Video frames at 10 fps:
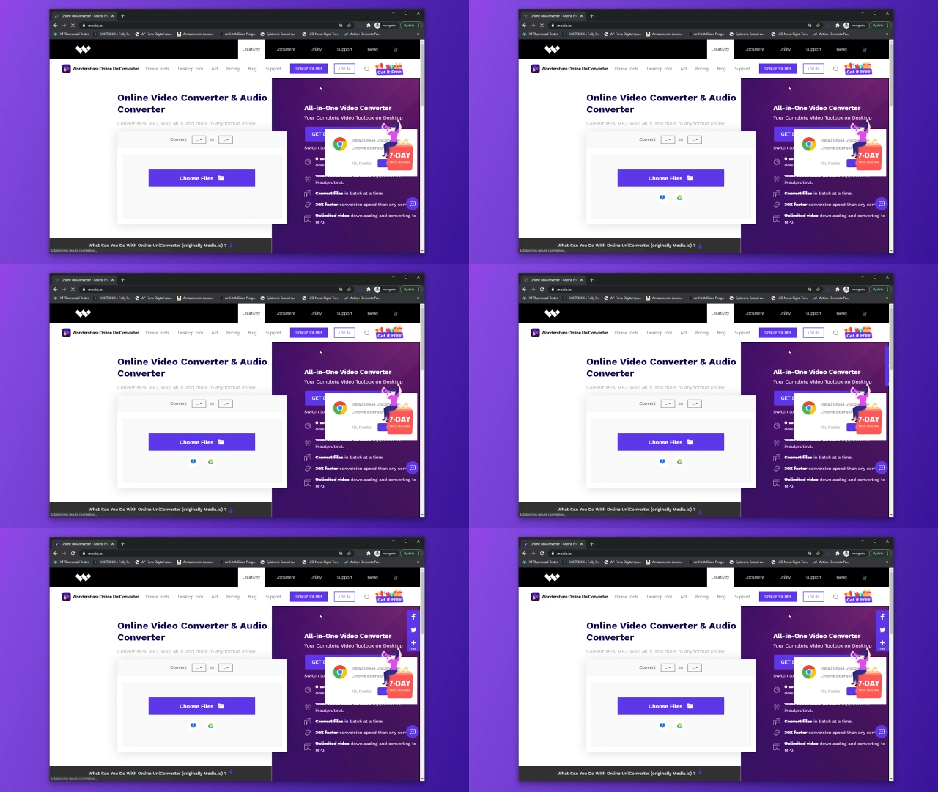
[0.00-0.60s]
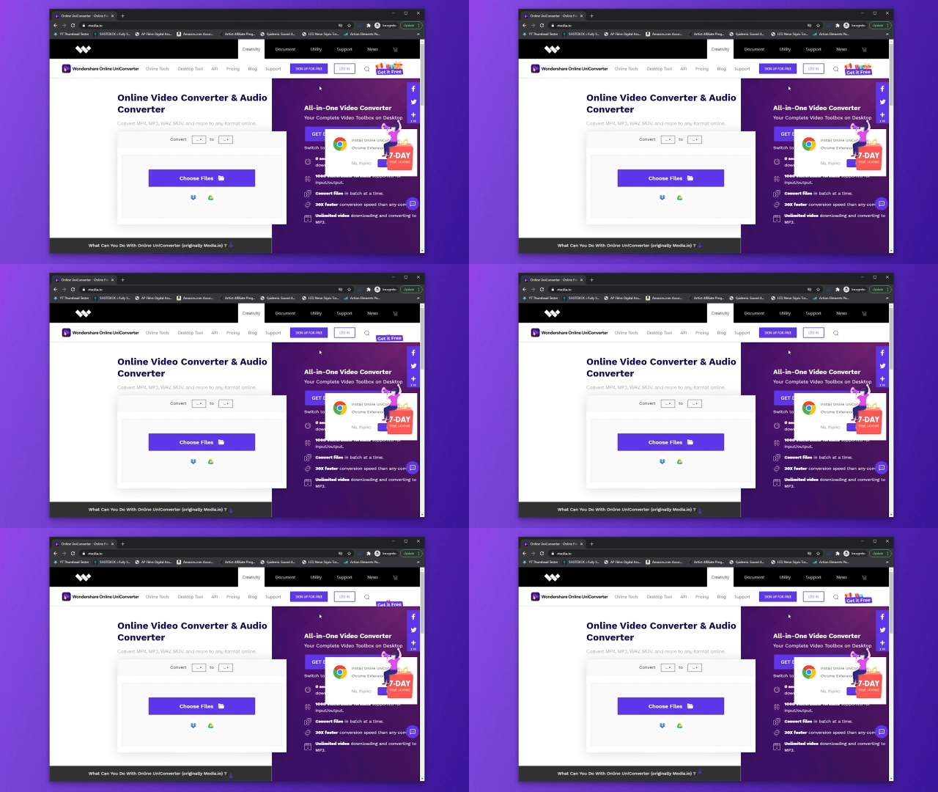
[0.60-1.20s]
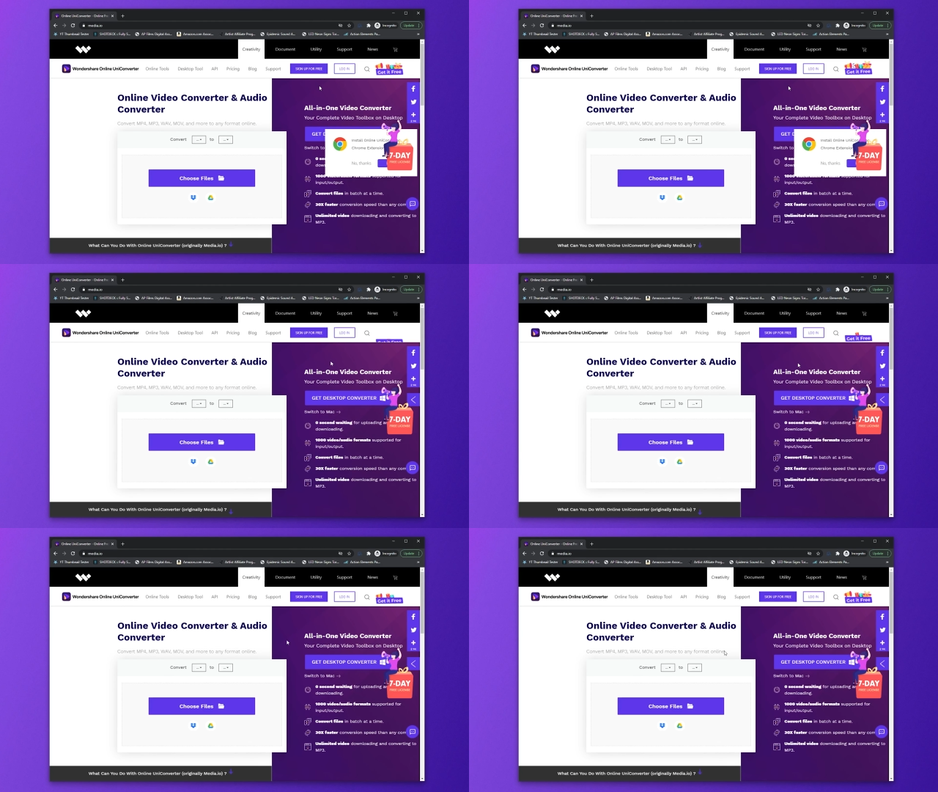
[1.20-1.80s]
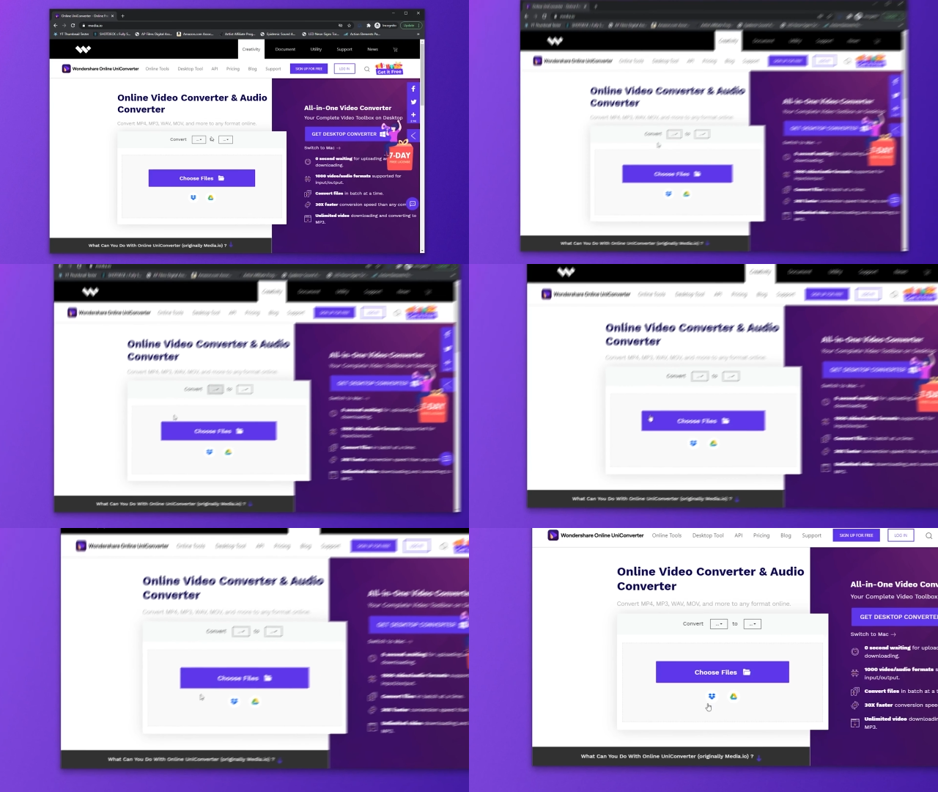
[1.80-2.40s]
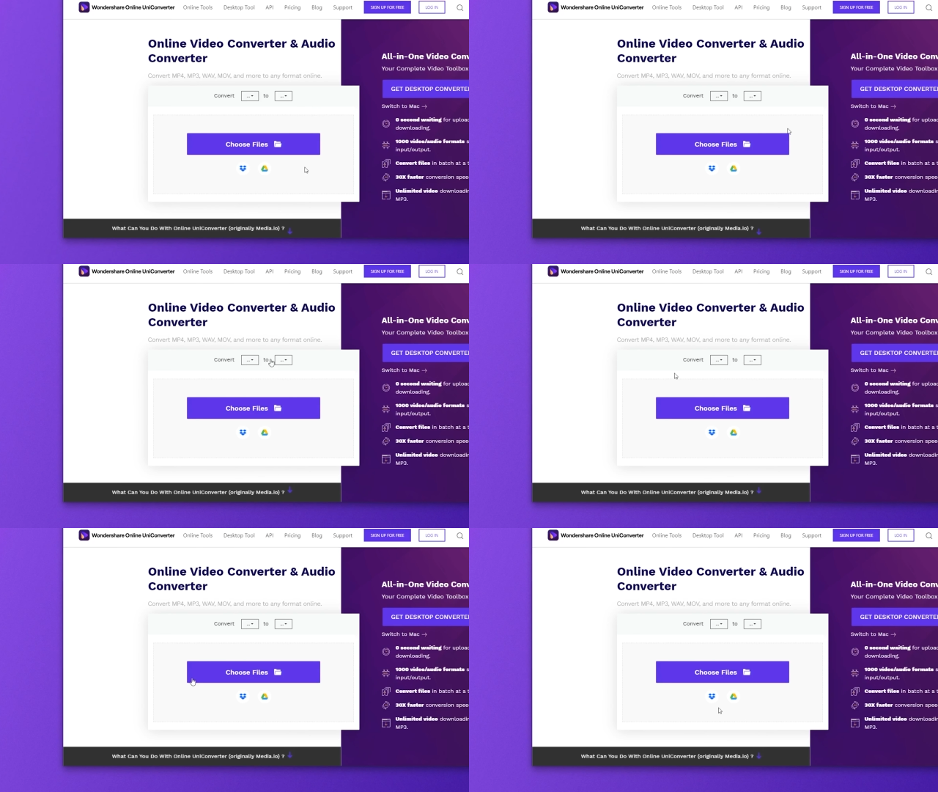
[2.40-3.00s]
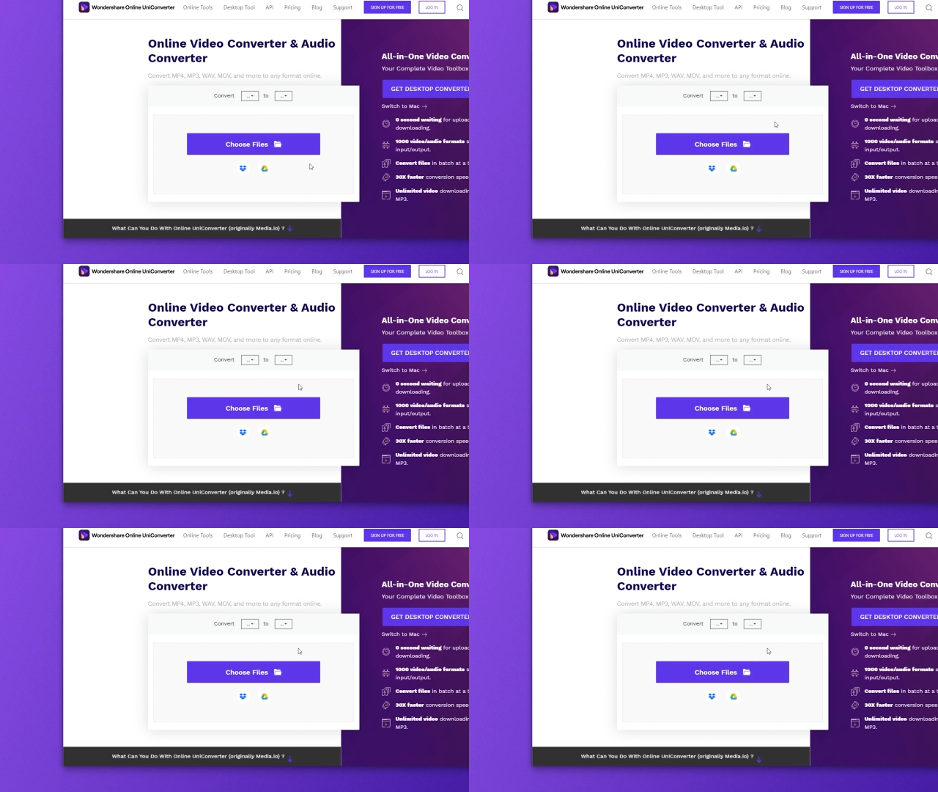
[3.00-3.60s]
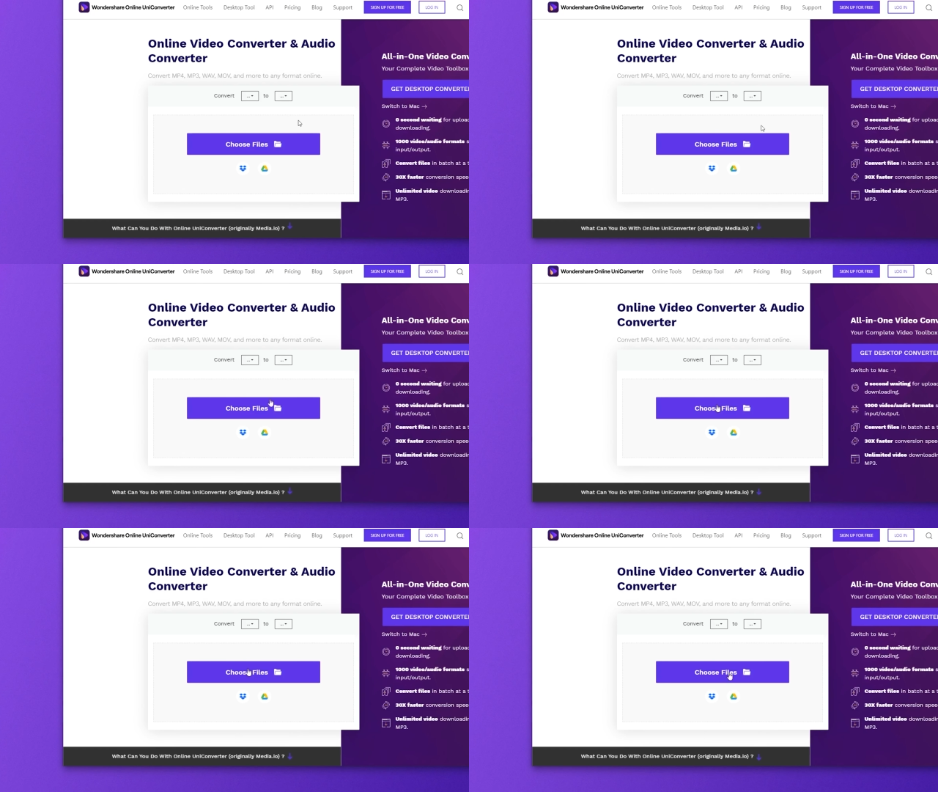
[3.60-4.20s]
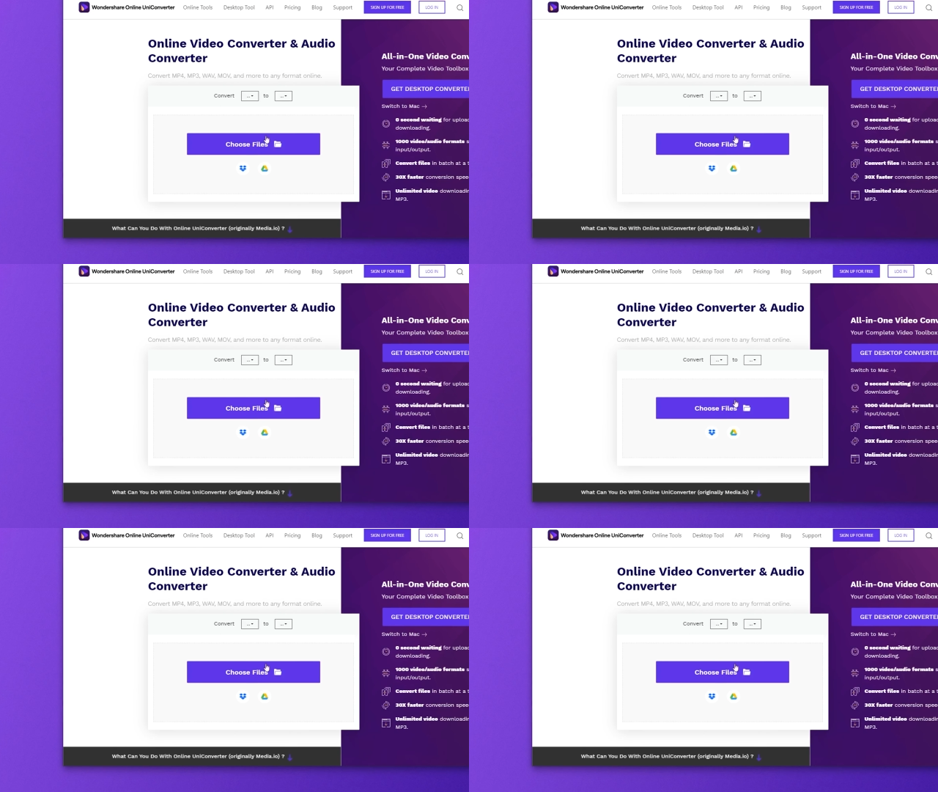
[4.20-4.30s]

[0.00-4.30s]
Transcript: [unreadable: no face in view]